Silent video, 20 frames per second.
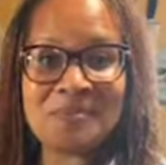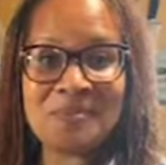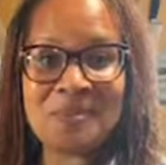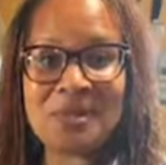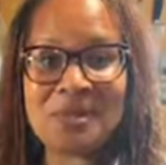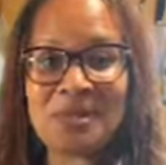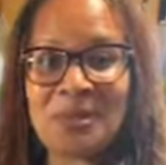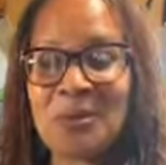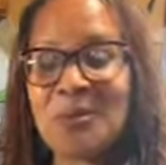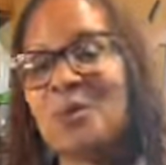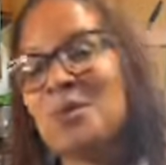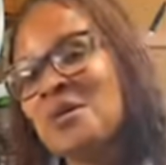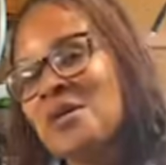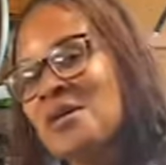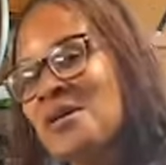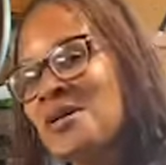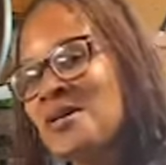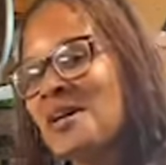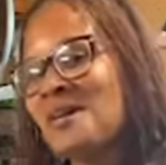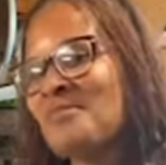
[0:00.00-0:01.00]
So
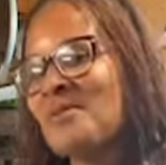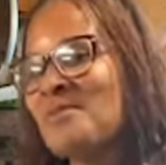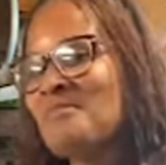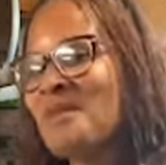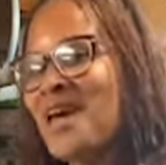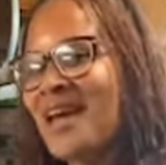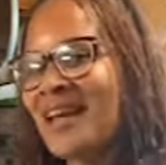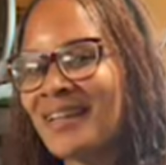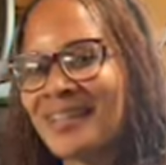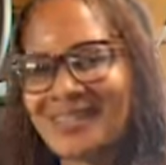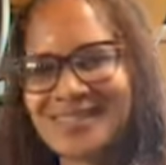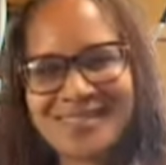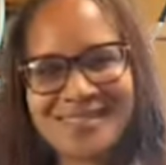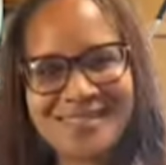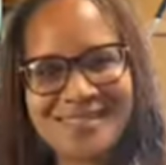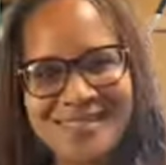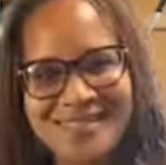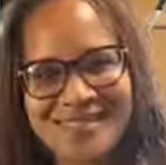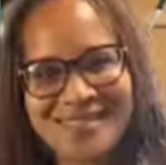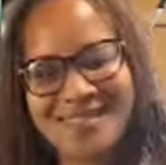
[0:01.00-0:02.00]
come on back,
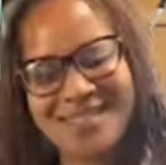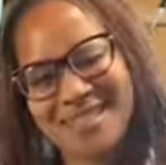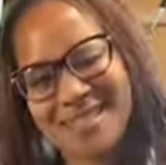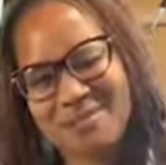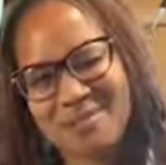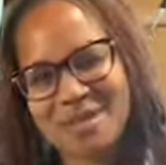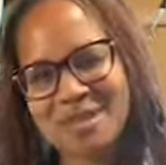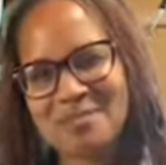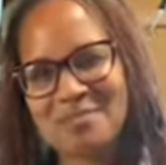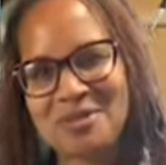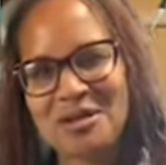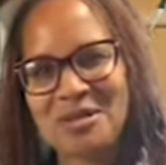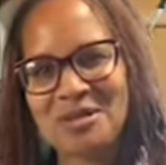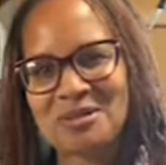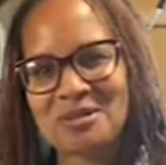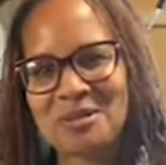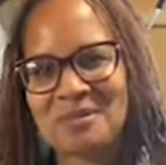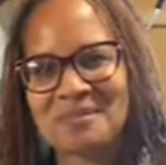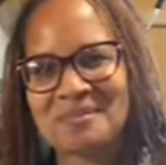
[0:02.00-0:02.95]
let's make some butter shrimp.